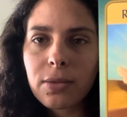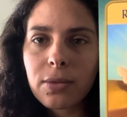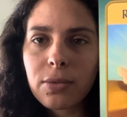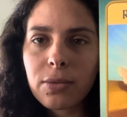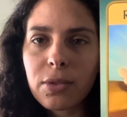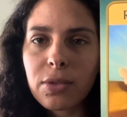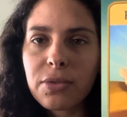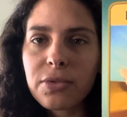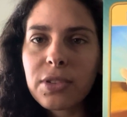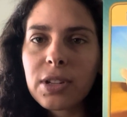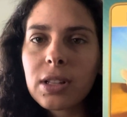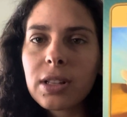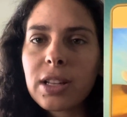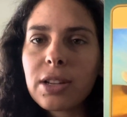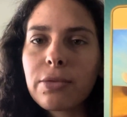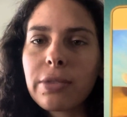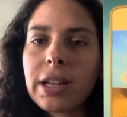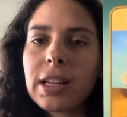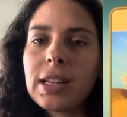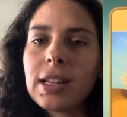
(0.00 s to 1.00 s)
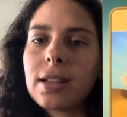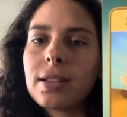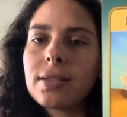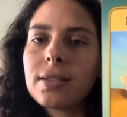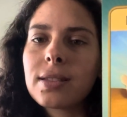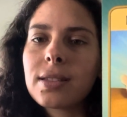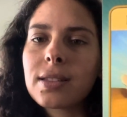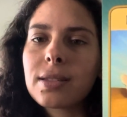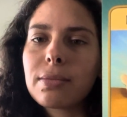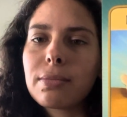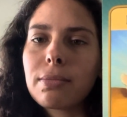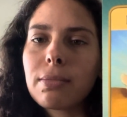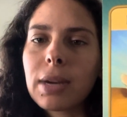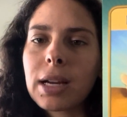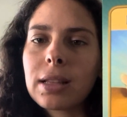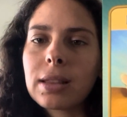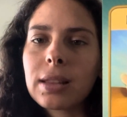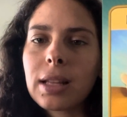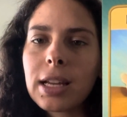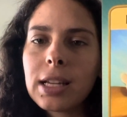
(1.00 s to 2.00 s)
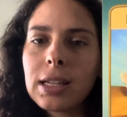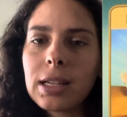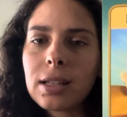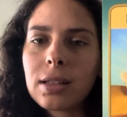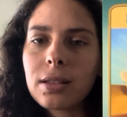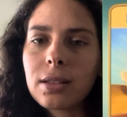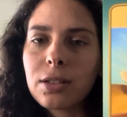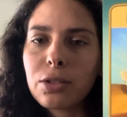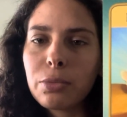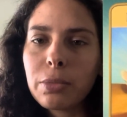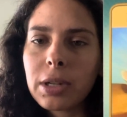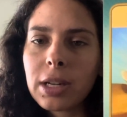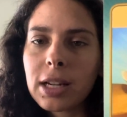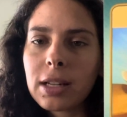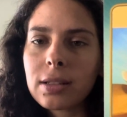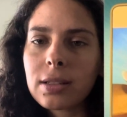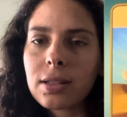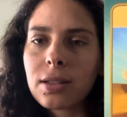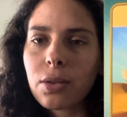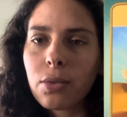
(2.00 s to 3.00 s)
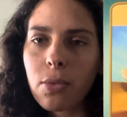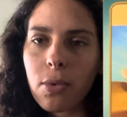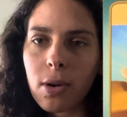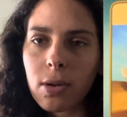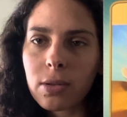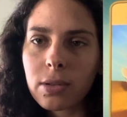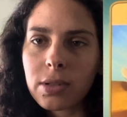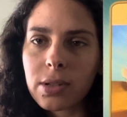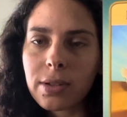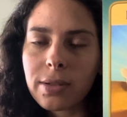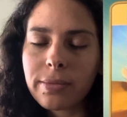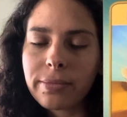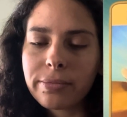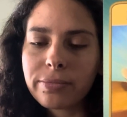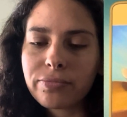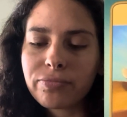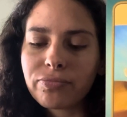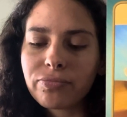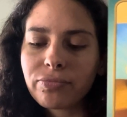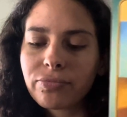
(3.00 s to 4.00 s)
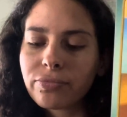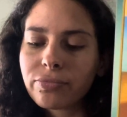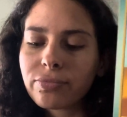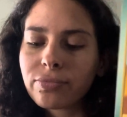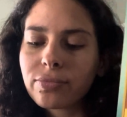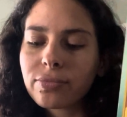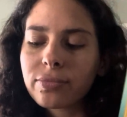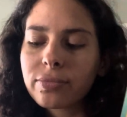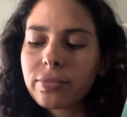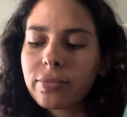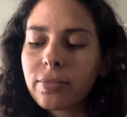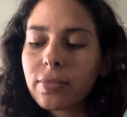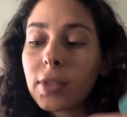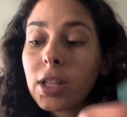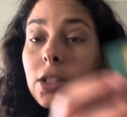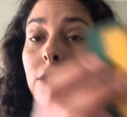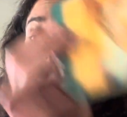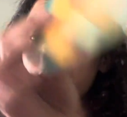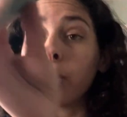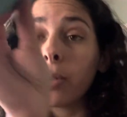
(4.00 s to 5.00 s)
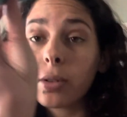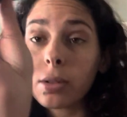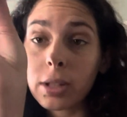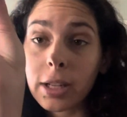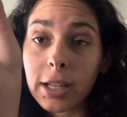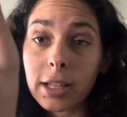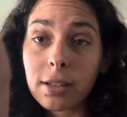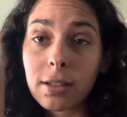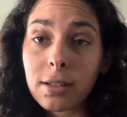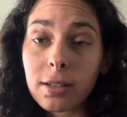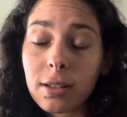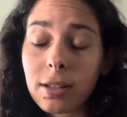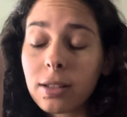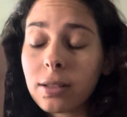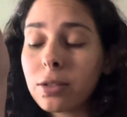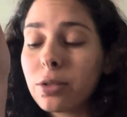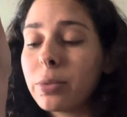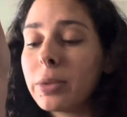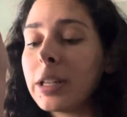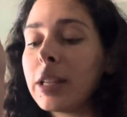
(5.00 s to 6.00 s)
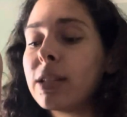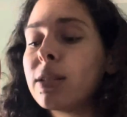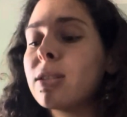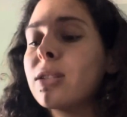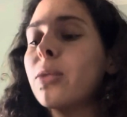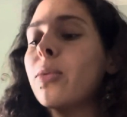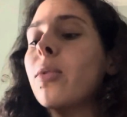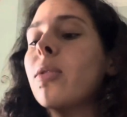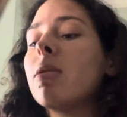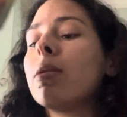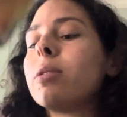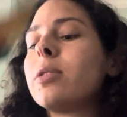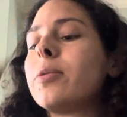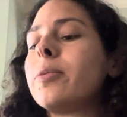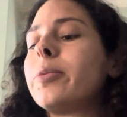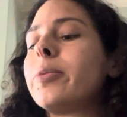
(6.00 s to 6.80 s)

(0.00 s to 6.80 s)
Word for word: Revealing radiance, my light illuminates the world. Your light illuminates the world.